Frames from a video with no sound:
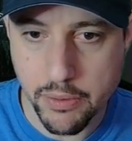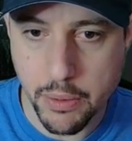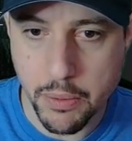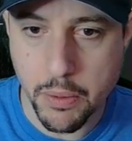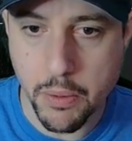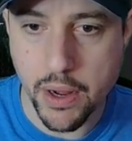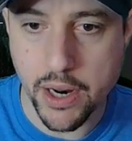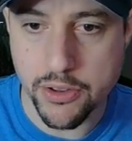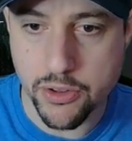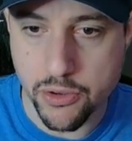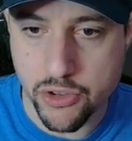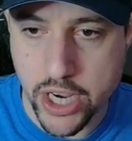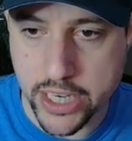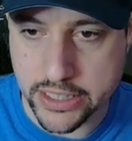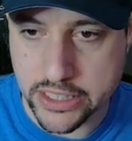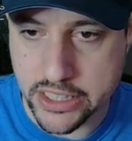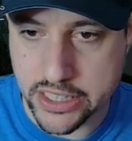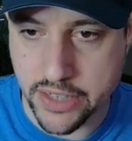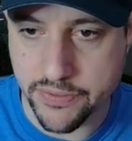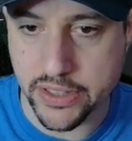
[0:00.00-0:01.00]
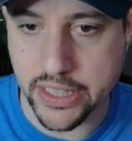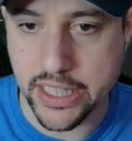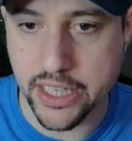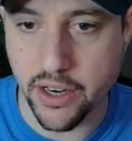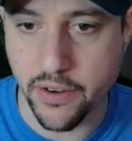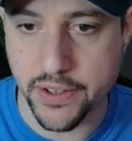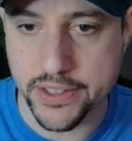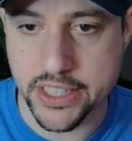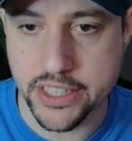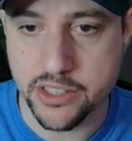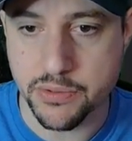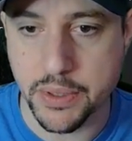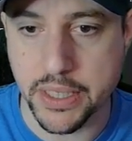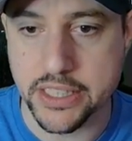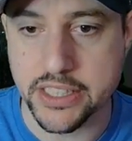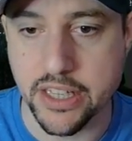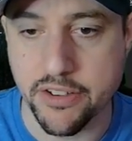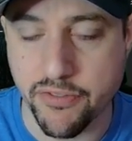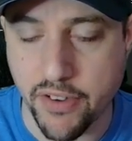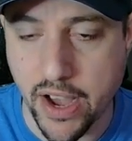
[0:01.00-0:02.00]
we want to check to see if a lead already exists, we can
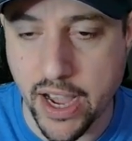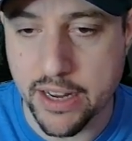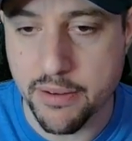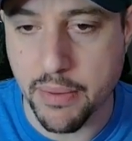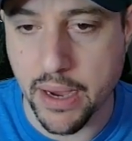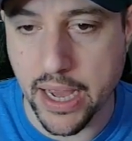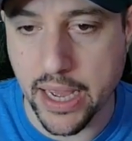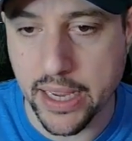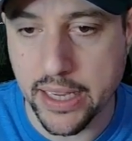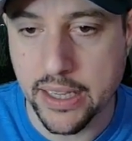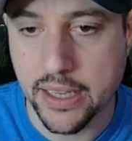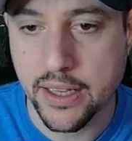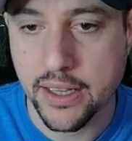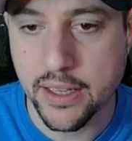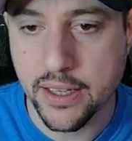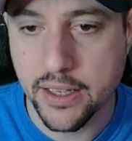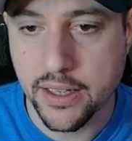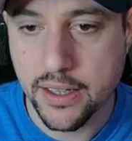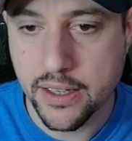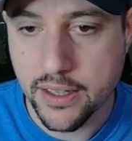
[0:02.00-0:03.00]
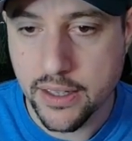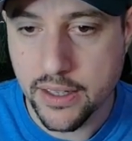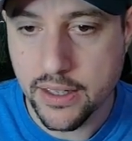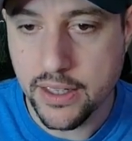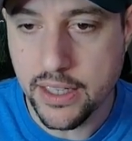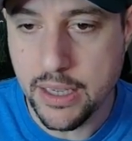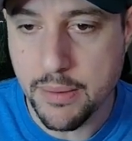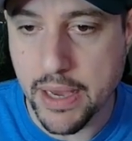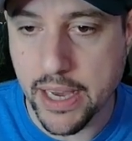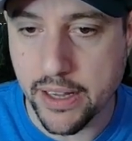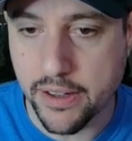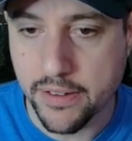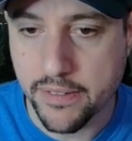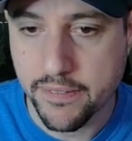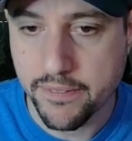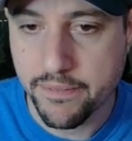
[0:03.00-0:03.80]
say find by email.